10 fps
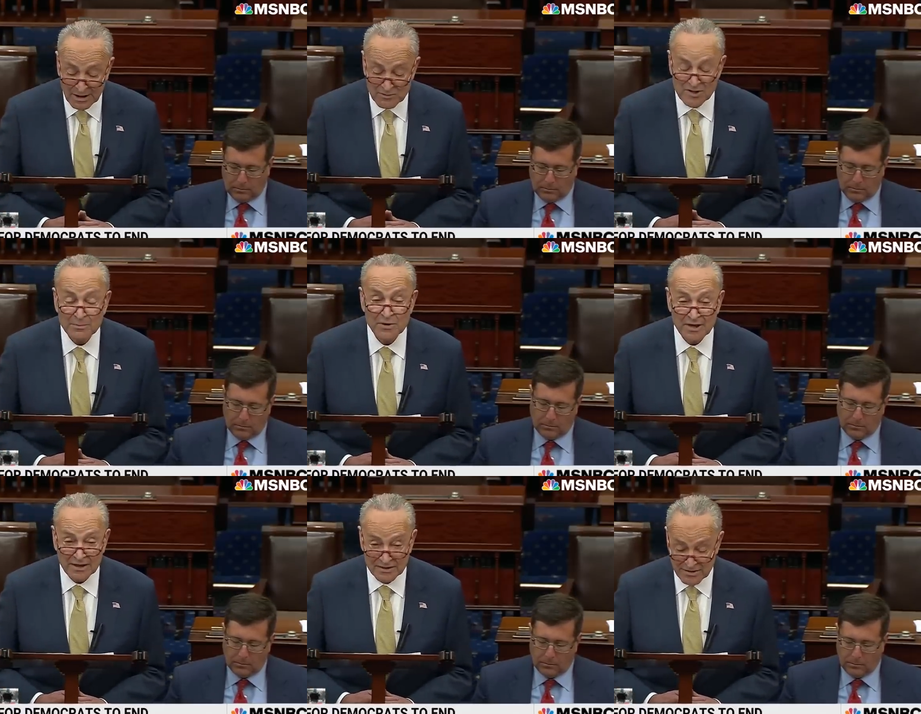Speaker 1: I'm
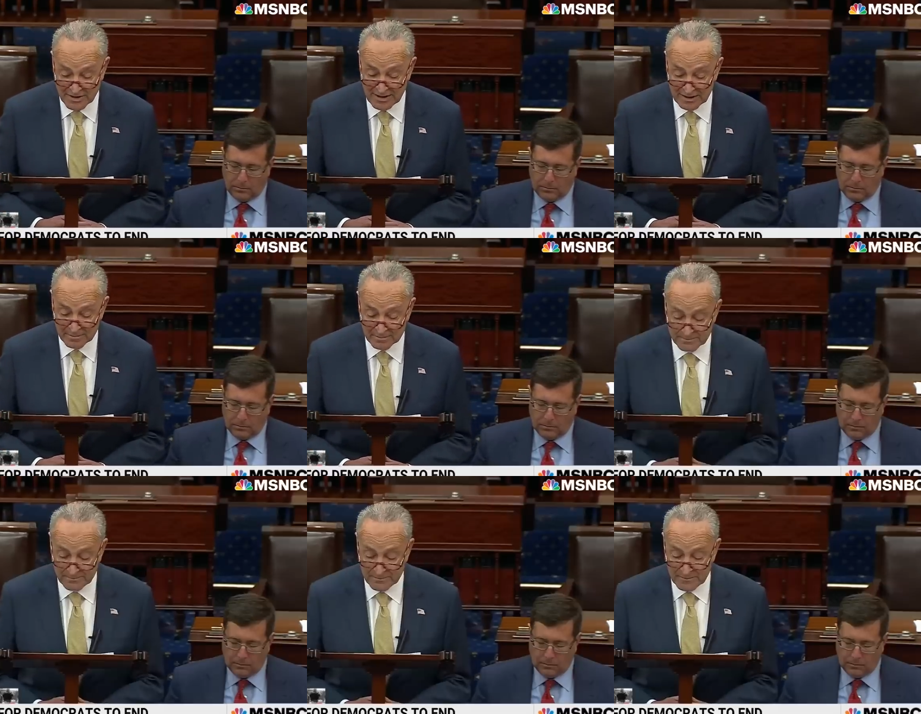sympathetic to that
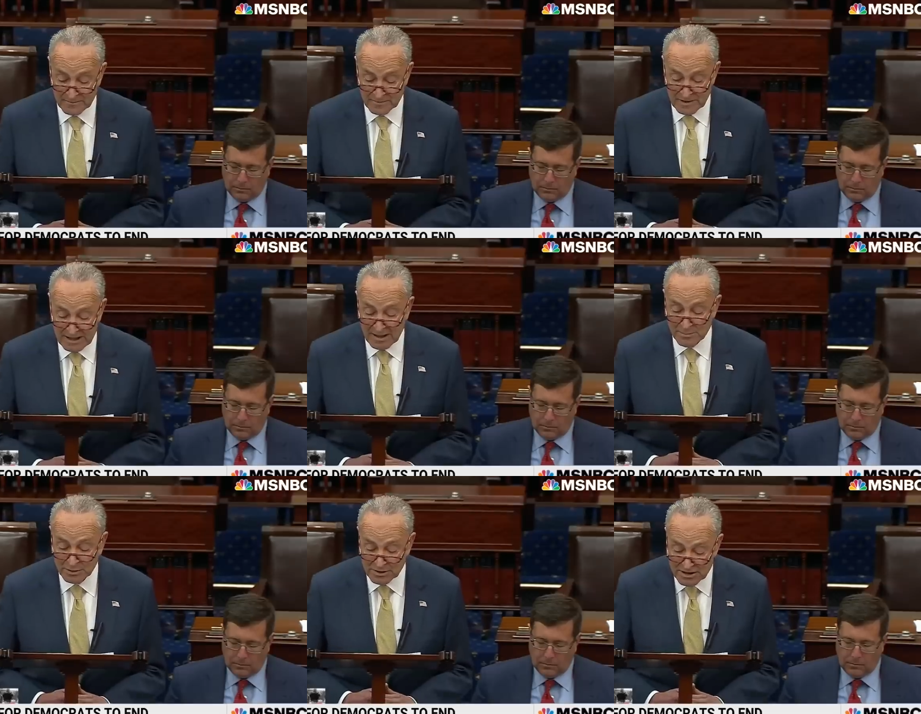and I
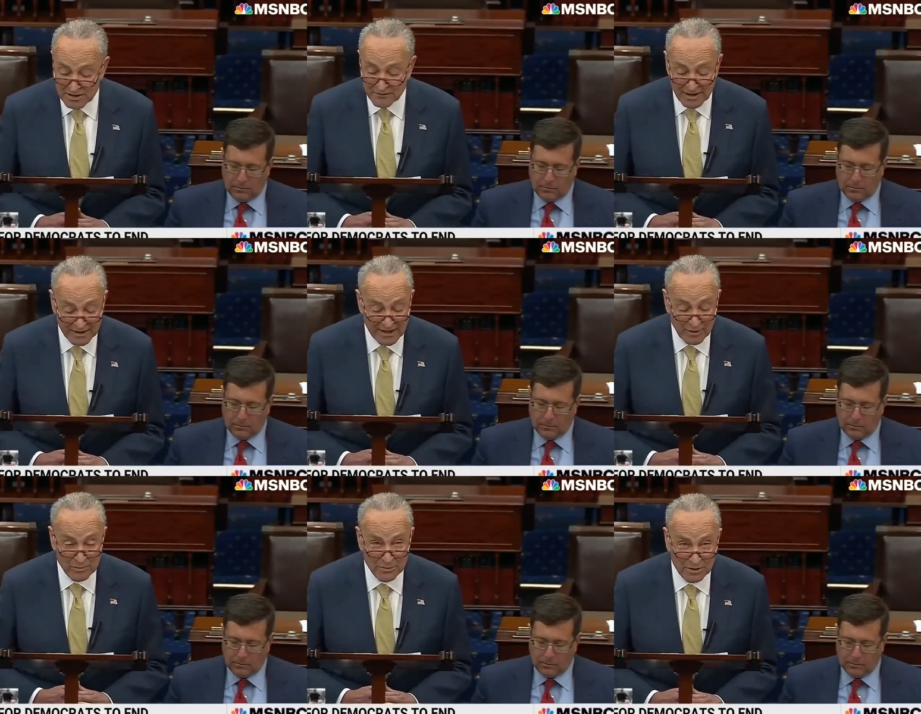believe that
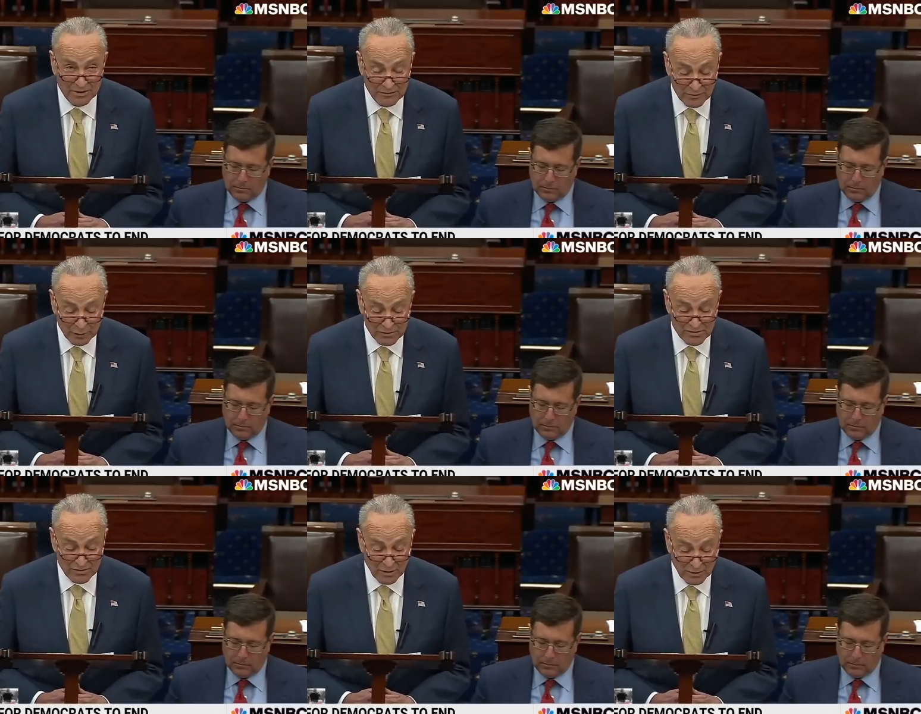accountability
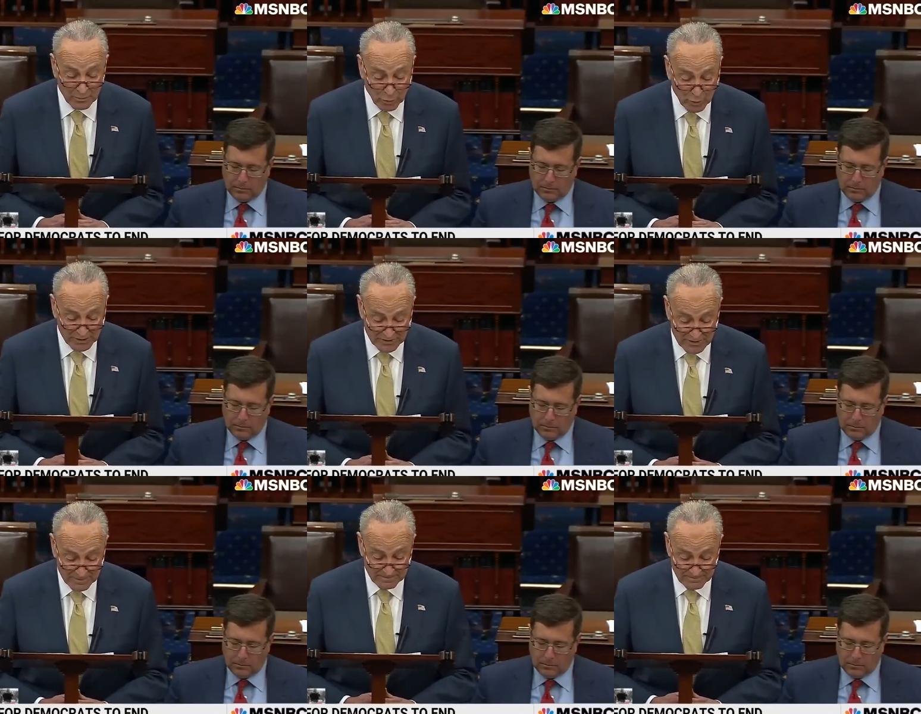votes are
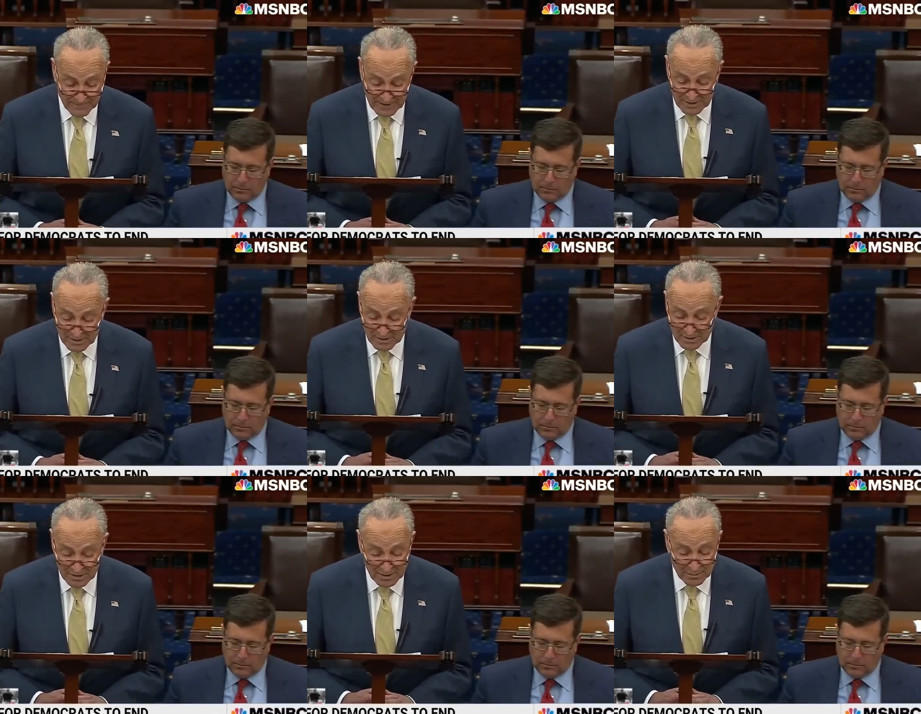important.
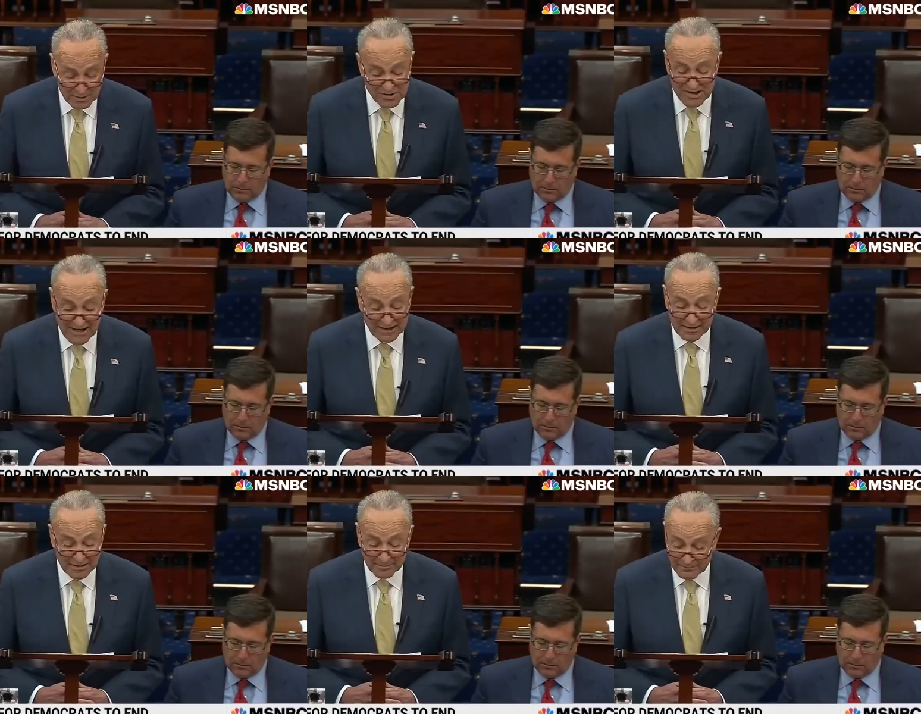But
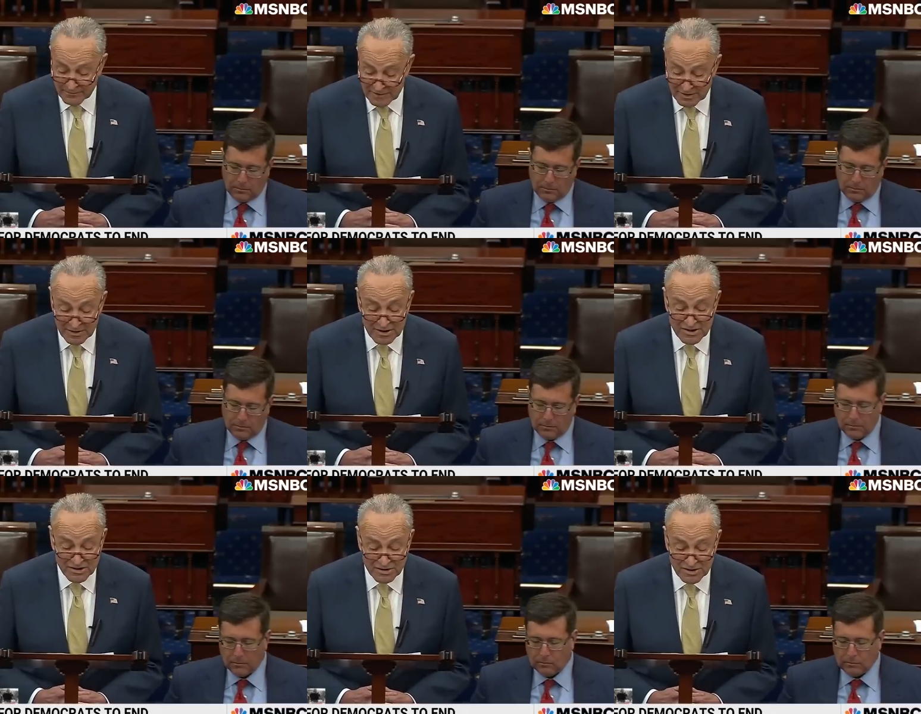sadly, this
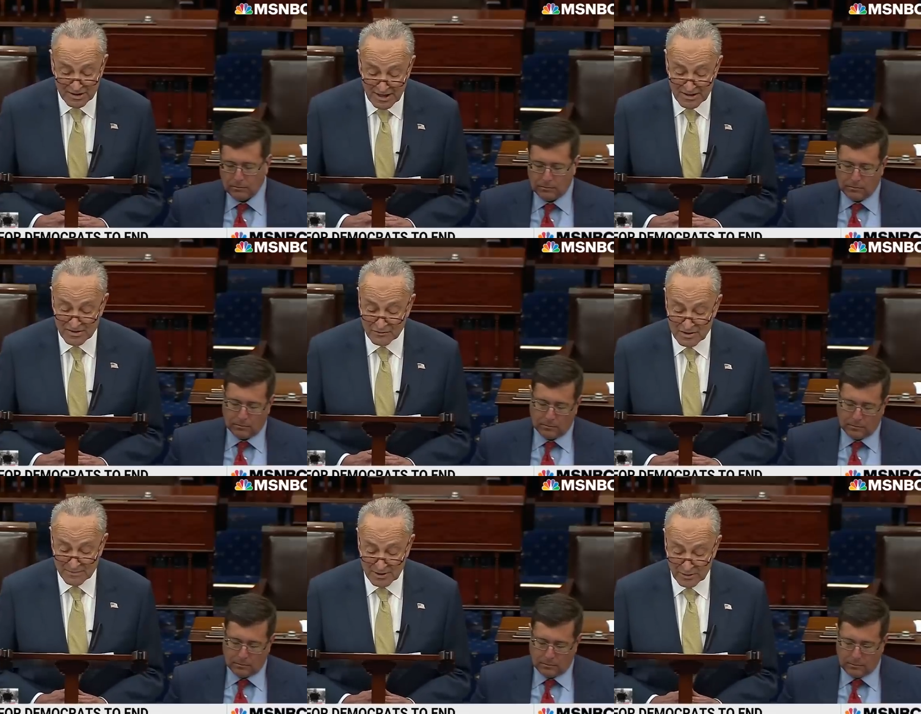isn't a case of
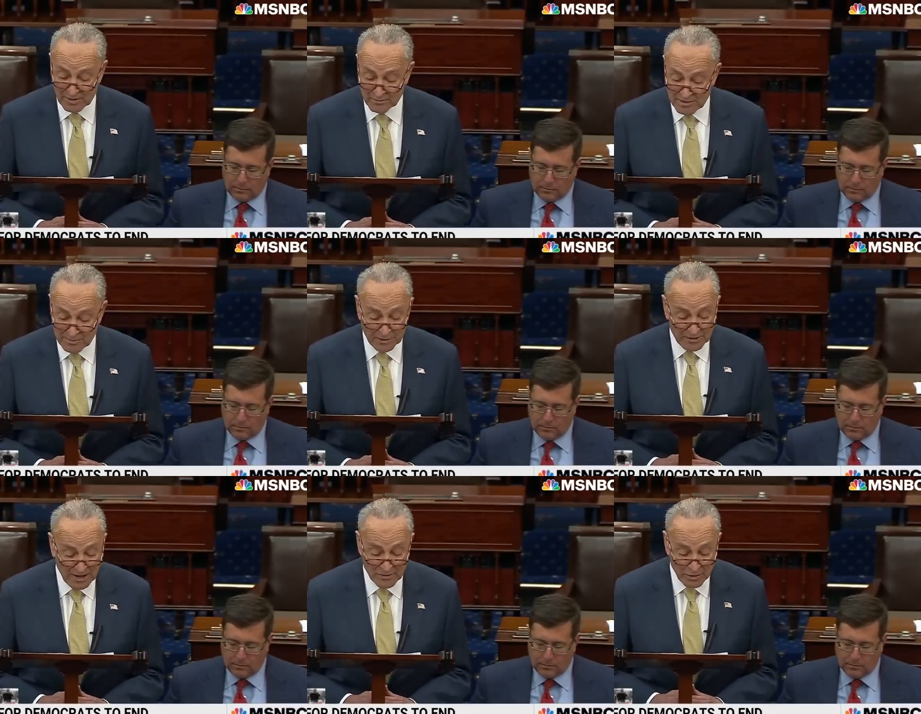the American people
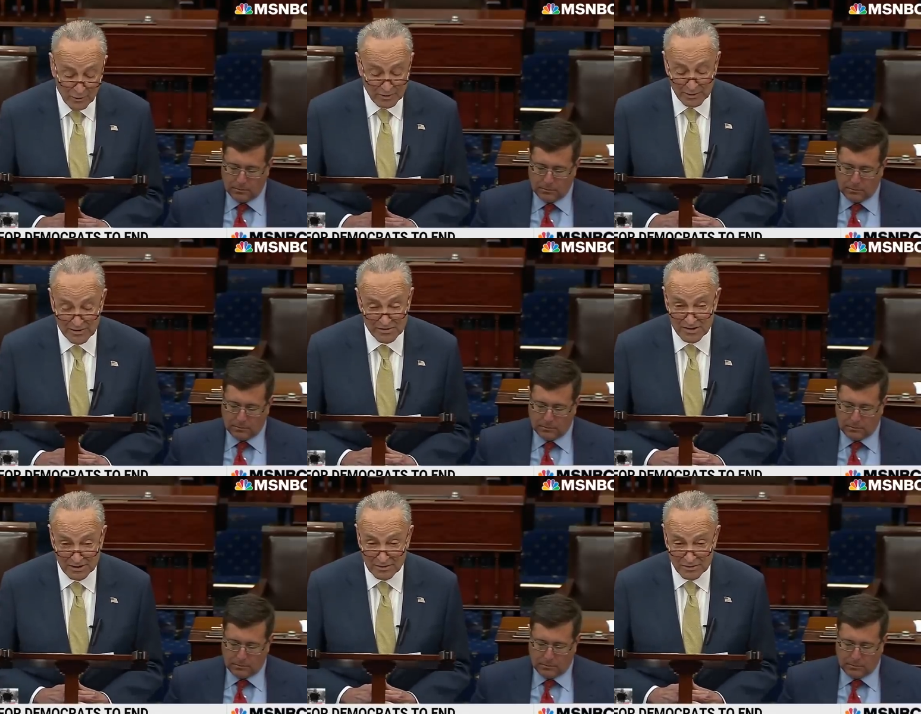not knowing where their
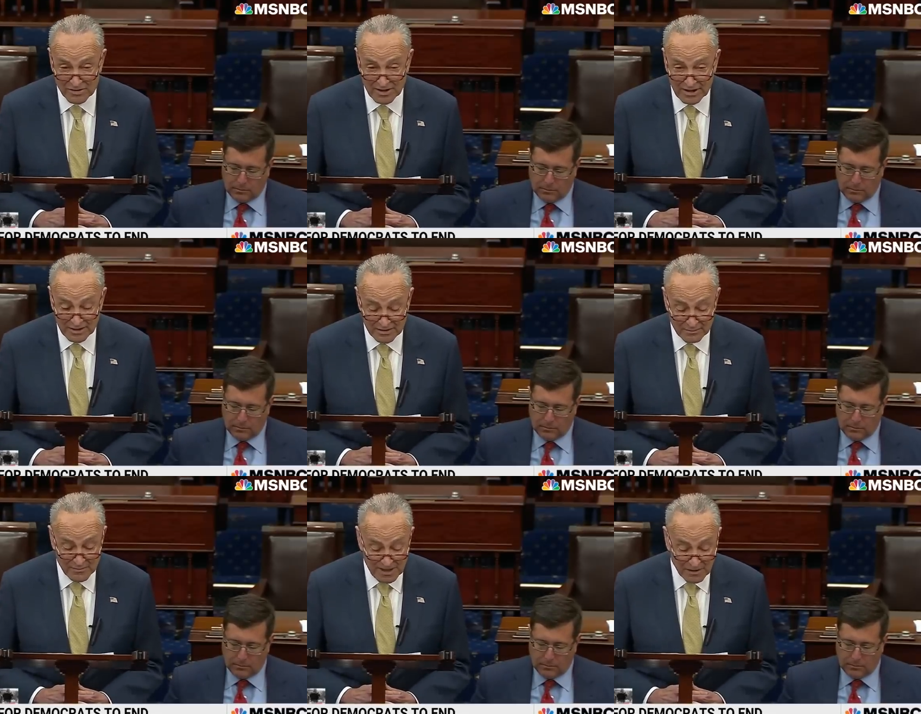senators stand.
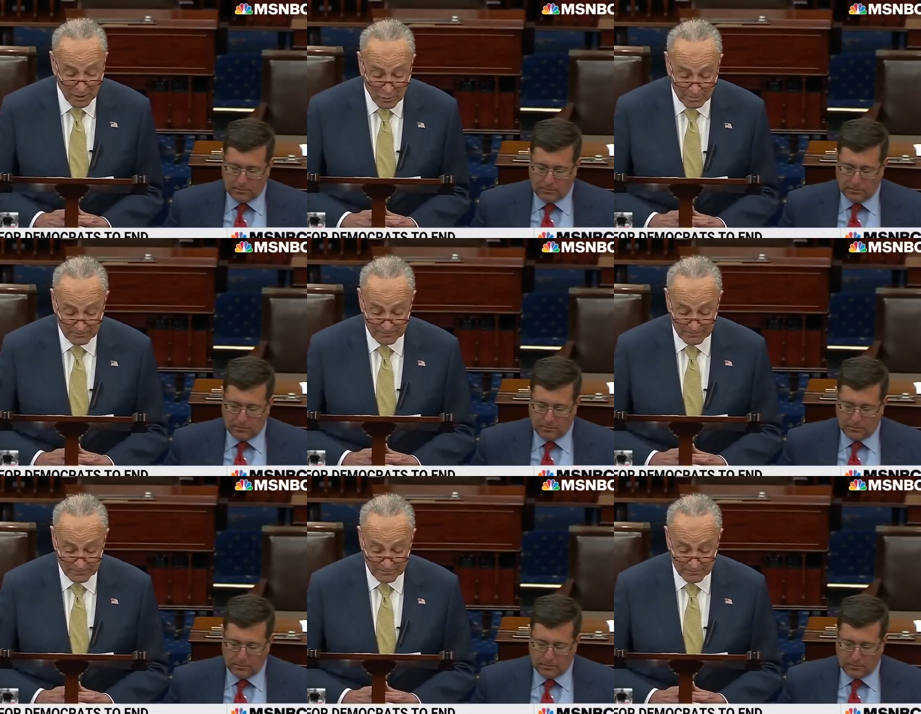They know.